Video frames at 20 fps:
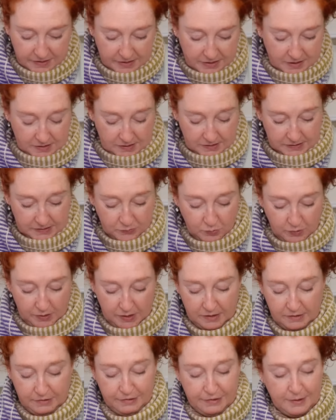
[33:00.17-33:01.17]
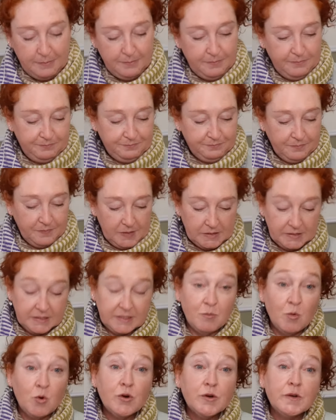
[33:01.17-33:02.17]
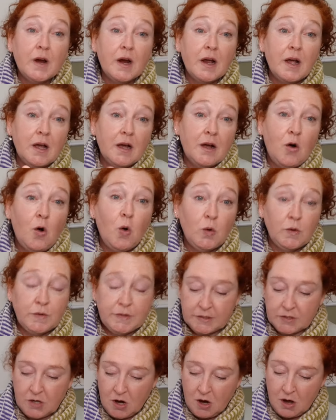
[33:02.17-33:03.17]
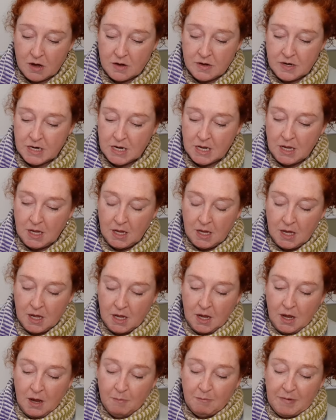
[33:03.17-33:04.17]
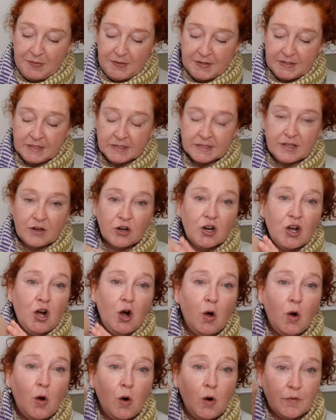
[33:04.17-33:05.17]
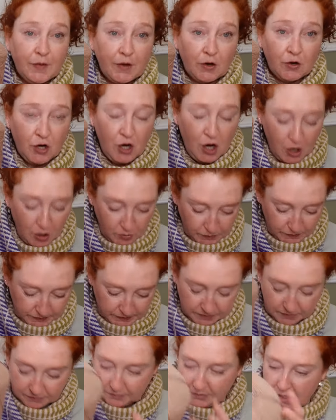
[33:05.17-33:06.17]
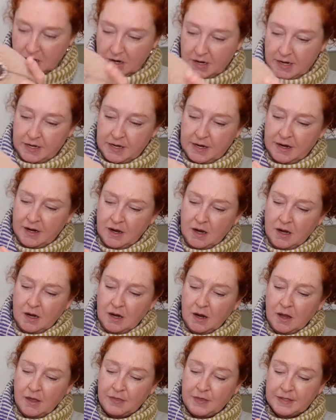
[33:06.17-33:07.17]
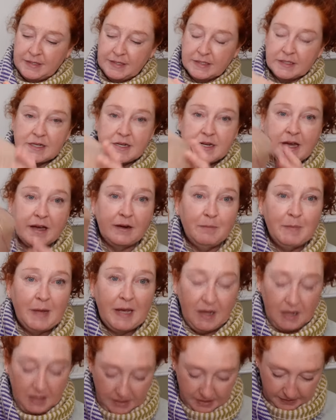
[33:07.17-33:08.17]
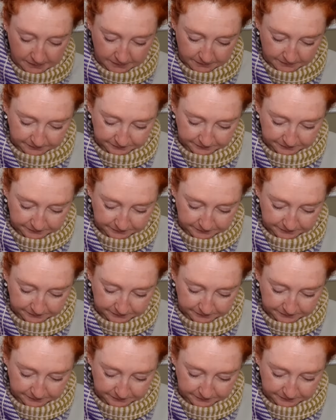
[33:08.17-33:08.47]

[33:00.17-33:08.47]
this with some more Holst yarn. But this is their Coast line. This is Nutmeg.